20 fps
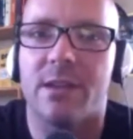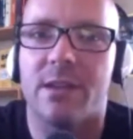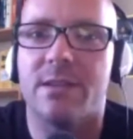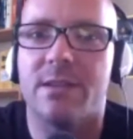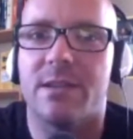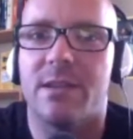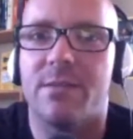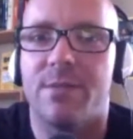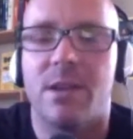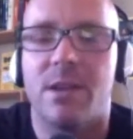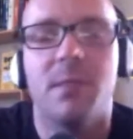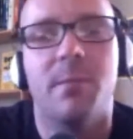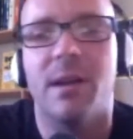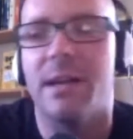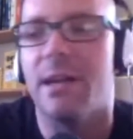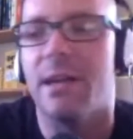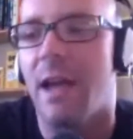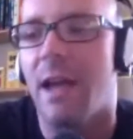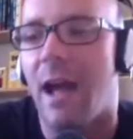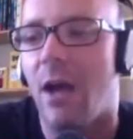And if anybody
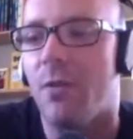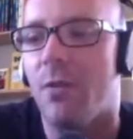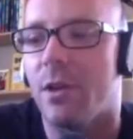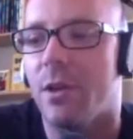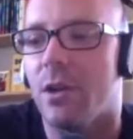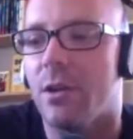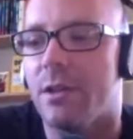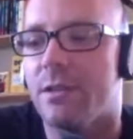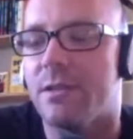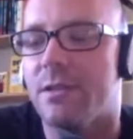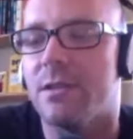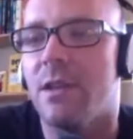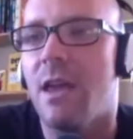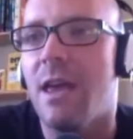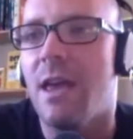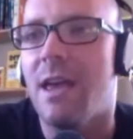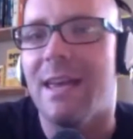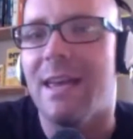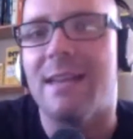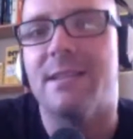out there is
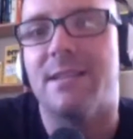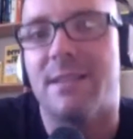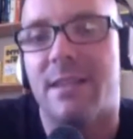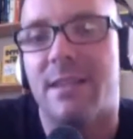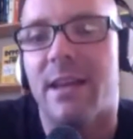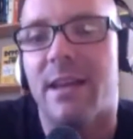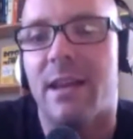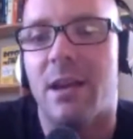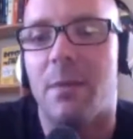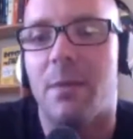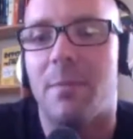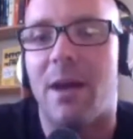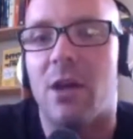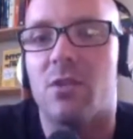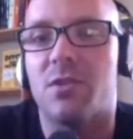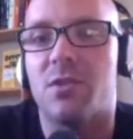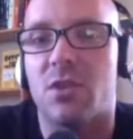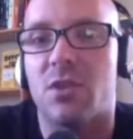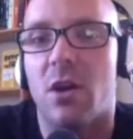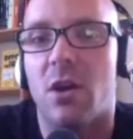thinking about
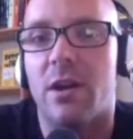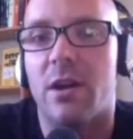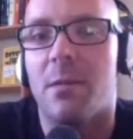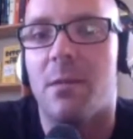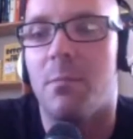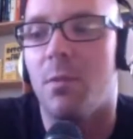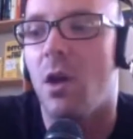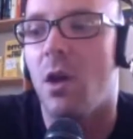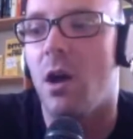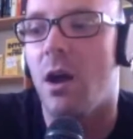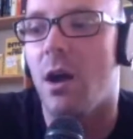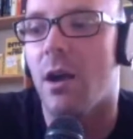starting a blog,